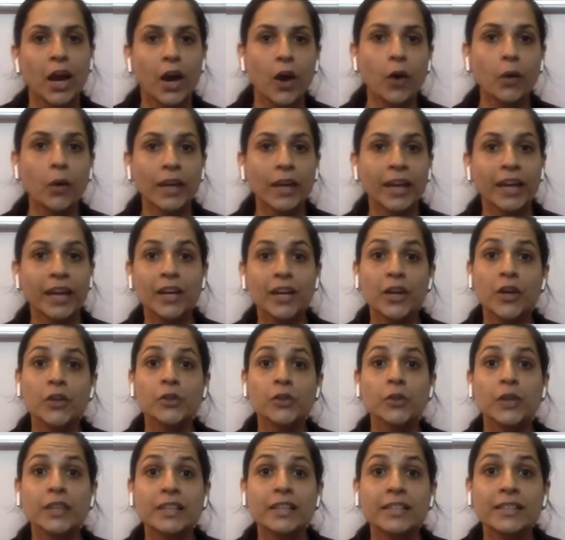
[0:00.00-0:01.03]
Okay,
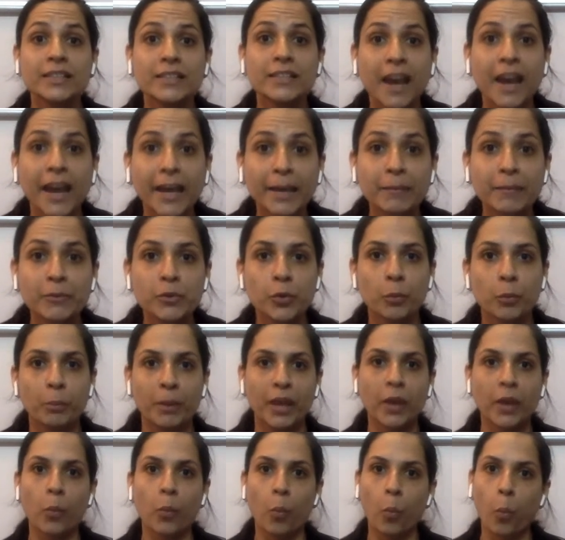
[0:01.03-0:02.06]
so it is time to
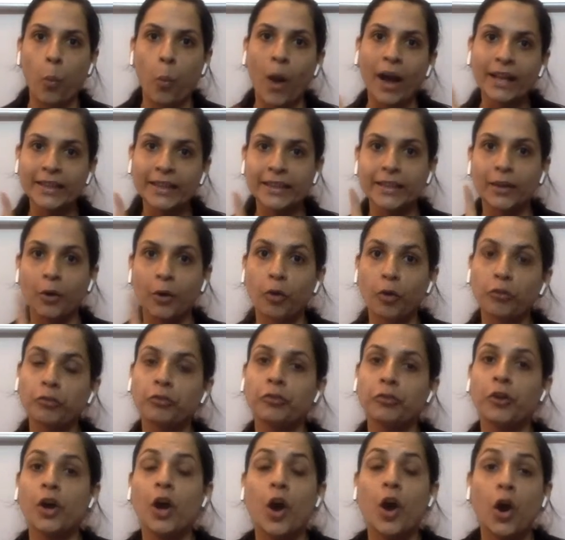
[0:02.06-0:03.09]
make one of
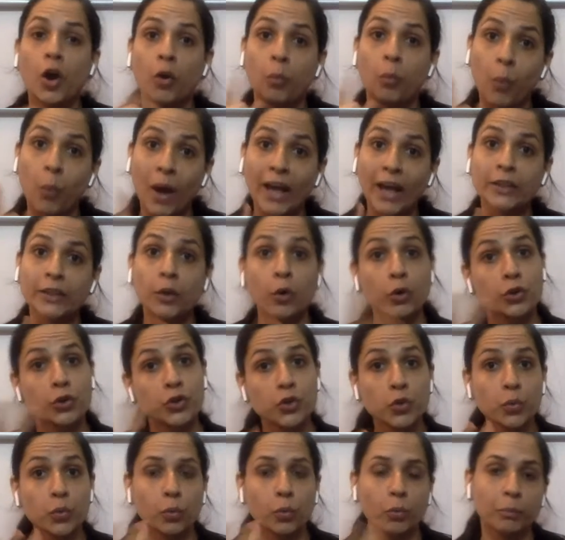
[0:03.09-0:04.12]
one or
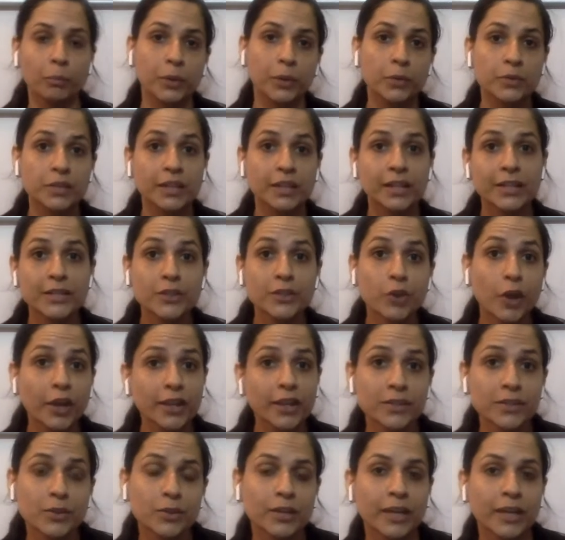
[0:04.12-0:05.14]
two musical
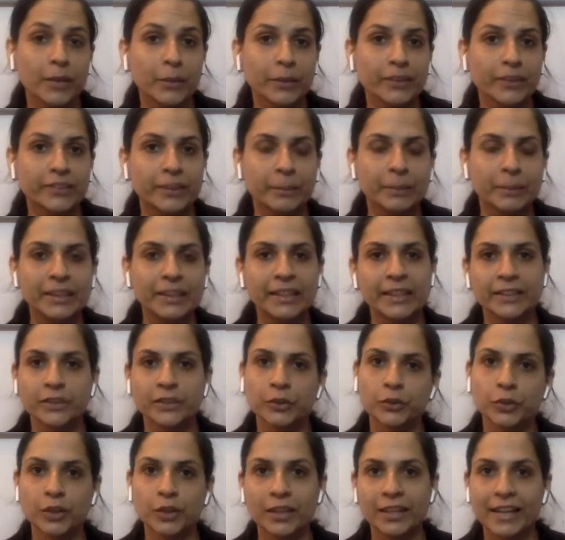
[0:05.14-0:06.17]
toys today with Jabi
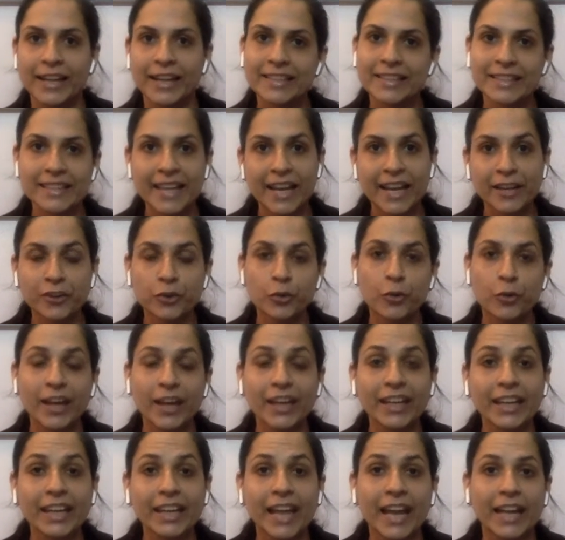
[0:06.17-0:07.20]
teacher. So let's get
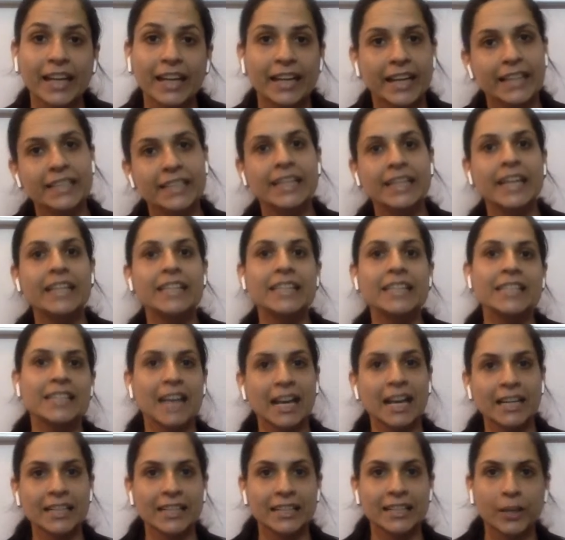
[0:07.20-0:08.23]
ready and let's get
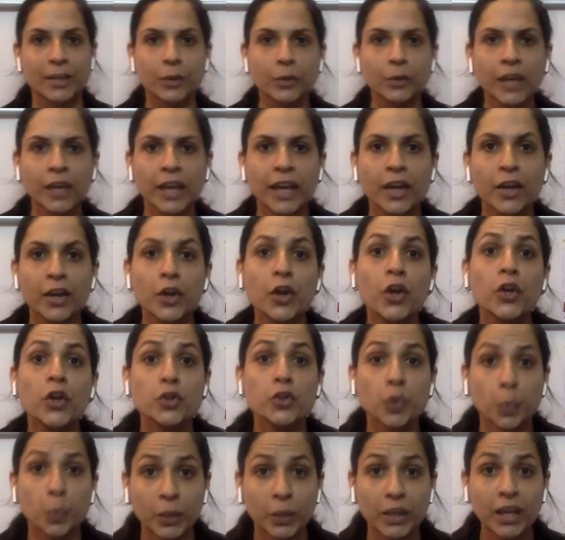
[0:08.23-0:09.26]
started. Okay,
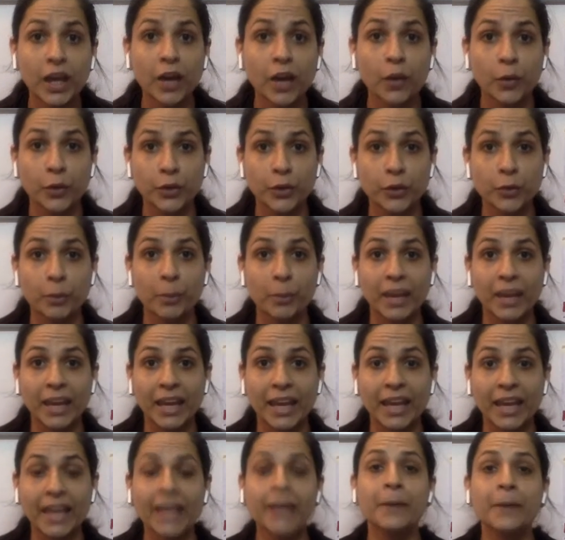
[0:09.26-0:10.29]
so we are going to
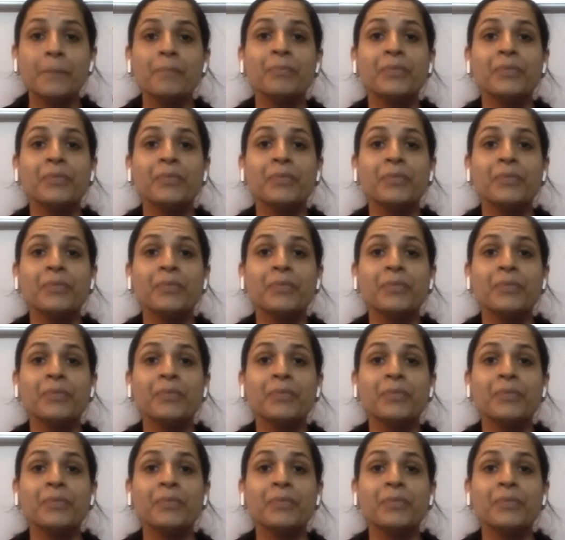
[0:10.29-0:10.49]
make